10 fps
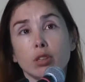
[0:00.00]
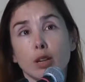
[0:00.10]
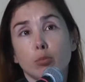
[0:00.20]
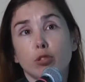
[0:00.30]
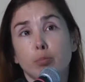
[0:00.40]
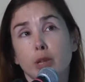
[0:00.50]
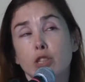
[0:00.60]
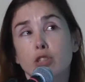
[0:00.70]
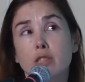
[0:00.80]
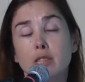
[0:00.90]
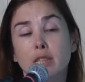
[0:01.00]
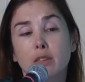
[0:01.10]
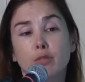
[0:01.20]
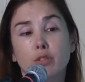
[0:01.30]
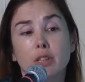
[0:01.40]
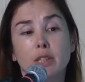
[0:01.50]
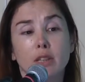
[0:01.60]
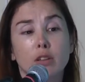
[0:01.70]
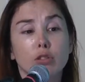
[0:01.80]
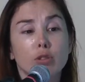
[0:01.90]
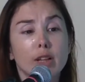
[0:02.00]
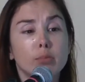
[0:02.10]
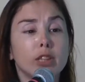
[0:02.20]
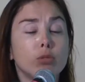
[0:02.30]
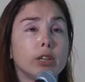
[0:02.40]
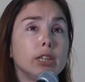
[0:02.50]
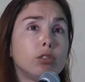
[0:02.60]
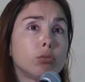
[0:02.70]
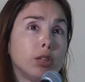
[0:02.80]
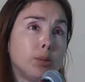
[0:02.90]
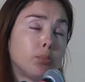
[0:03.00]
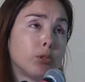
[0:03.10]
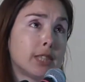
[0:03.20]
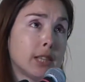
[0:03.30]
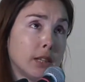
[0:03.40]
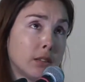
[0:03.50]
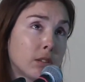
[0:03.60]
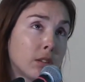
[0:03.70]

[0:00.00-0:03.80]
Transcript: the number of patients needed for a clinical trial by 23%.